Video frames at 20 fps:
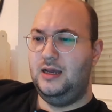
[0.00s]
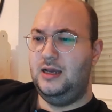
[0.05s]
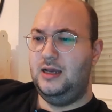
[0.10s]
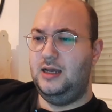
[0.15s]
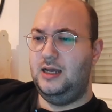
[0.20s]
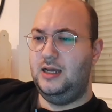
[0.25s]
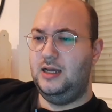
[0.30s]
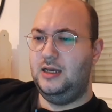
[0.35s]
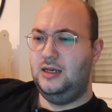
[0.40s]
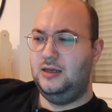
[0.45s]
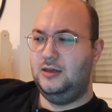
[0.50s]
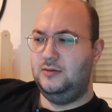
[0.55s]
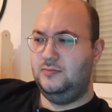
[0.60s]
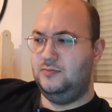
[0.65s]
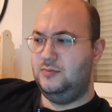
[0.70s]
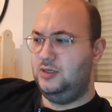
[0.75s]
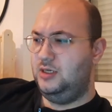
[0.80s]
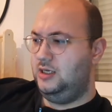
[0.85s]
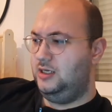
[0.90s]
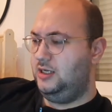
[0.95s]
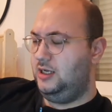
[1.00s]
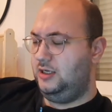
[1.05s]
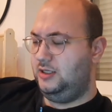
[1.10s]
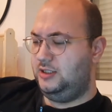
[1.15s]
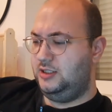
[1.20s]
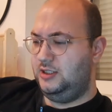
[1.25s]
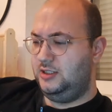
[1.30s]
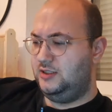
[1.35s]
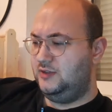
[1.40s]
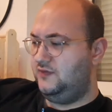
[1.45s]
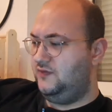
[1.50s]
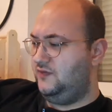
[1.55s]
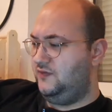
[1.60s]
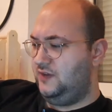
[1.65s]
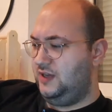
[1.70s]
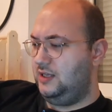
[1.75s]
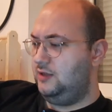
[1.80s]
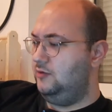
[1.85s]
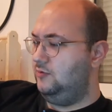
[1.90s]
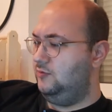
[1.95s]
And I just
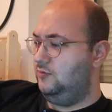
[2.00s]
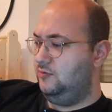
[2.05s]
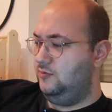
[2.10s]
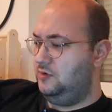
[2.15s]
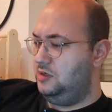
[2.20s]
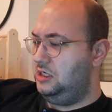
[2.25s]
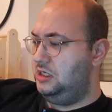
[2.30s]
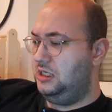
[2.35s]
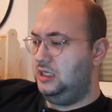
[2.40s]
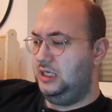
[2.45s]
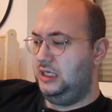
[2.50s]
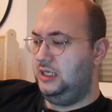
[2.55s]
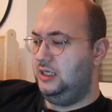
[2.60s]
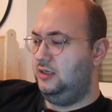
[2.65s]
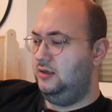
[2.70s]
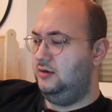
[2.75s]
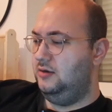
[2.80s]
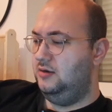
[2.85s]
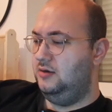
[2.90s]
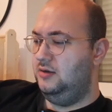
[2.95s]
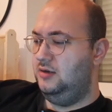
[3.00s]
felt really